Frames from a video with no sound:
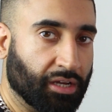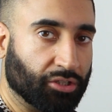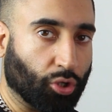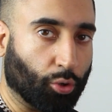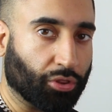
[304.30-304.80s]

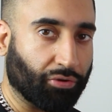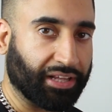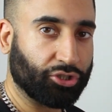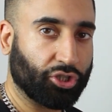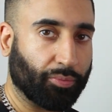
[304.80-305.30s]
So the
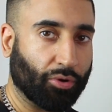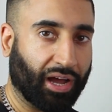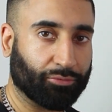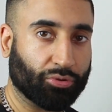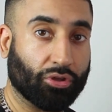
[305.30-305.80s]
relationship you
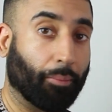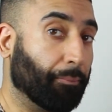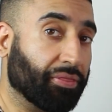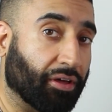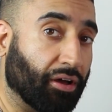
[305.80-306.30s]
had with your
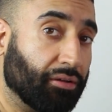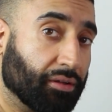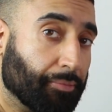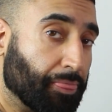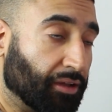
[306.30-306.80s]
mother,
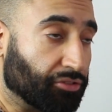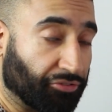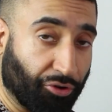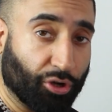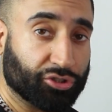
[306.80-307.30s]
the
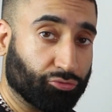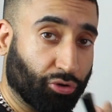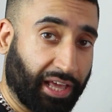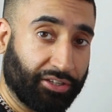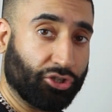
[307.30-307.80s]
first
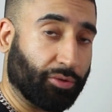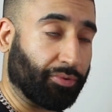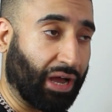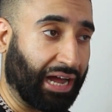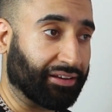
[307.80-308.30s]
relationship
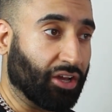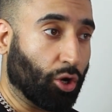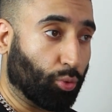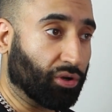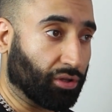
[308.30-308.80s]
you had,
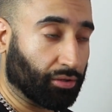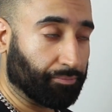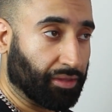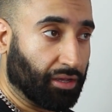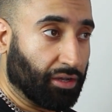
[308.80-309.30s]

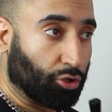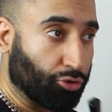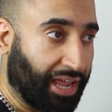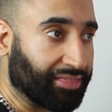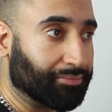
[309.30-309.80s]
will
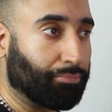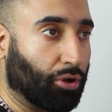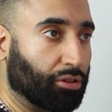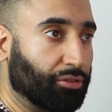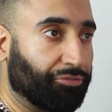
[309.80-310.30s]
create the
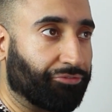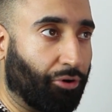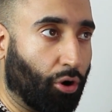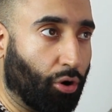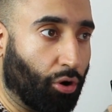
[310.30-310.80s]
model
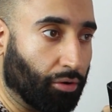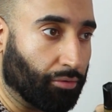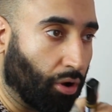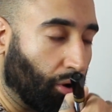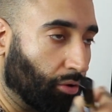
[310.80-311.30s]
for
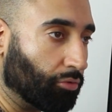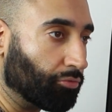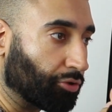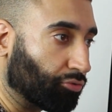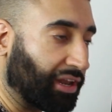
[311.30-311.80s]

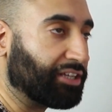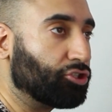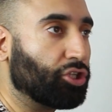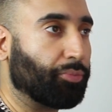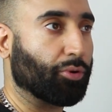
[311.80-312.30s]
the
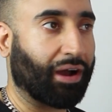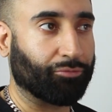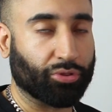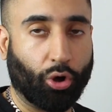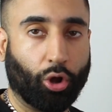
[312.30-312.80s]
relationship you
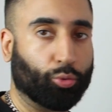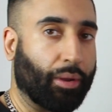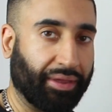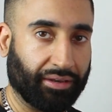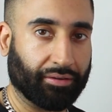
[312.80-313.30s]
have with all
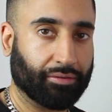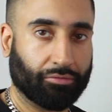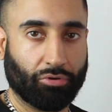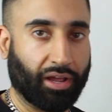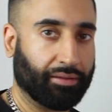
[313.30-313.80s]
women,
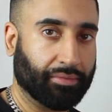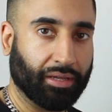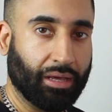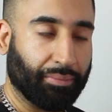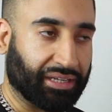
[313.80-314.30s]
right?
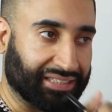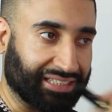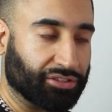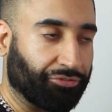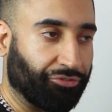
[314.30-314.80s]
Because
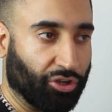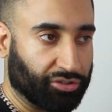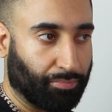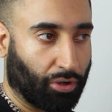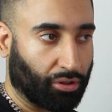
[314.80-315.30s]
that's the
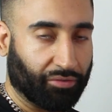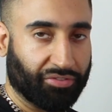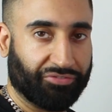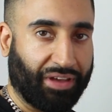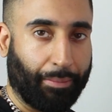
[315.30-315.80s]
first model of
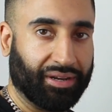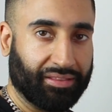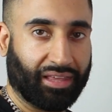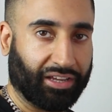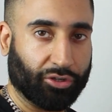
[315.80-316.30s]
the
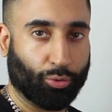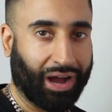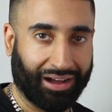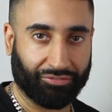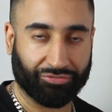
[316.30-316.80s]
feminine that you
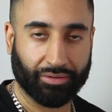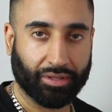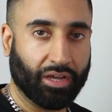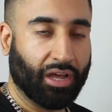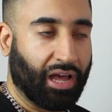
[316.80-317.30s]
have.
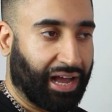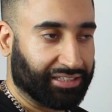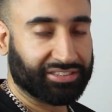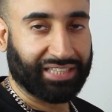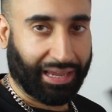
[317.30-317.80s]

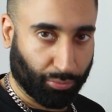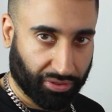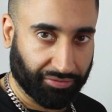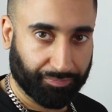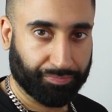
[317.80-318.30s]
As same with